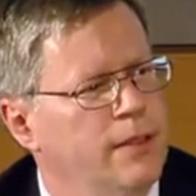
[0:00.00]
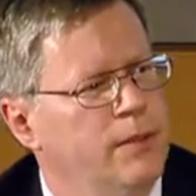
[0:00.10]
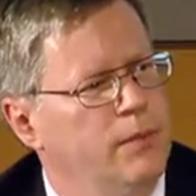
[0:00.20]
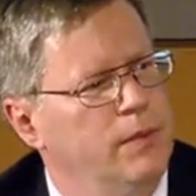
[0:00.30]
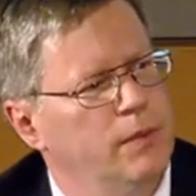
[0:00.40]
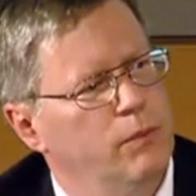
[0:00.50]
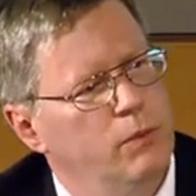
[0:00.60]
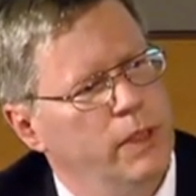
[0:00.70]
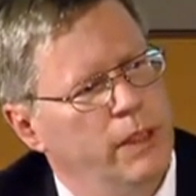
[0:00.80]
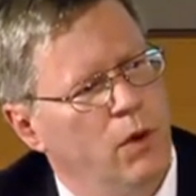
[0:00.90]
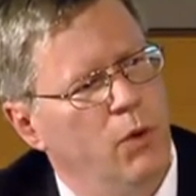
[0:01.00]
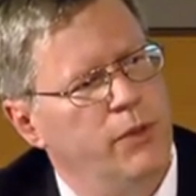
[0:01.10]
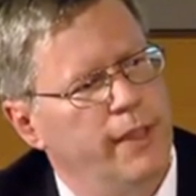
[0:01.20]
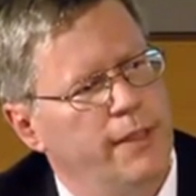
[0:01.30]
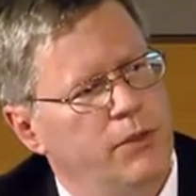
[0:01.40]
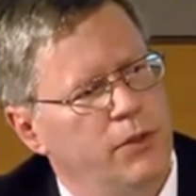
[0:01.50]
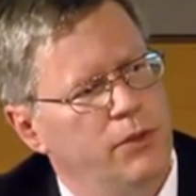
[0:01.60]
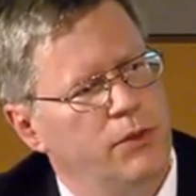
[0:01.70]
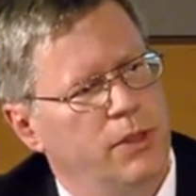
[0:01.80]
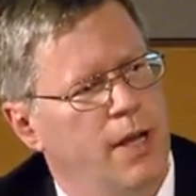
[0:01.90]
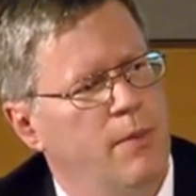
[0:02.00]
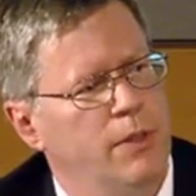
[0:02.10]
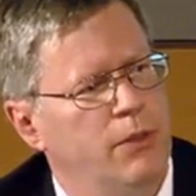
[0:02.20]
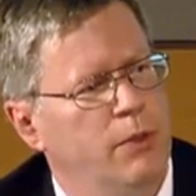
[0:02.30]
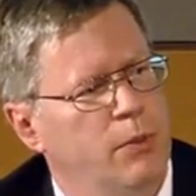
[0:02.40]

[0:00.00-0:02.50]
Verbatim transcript: The, in the old days, you used geometry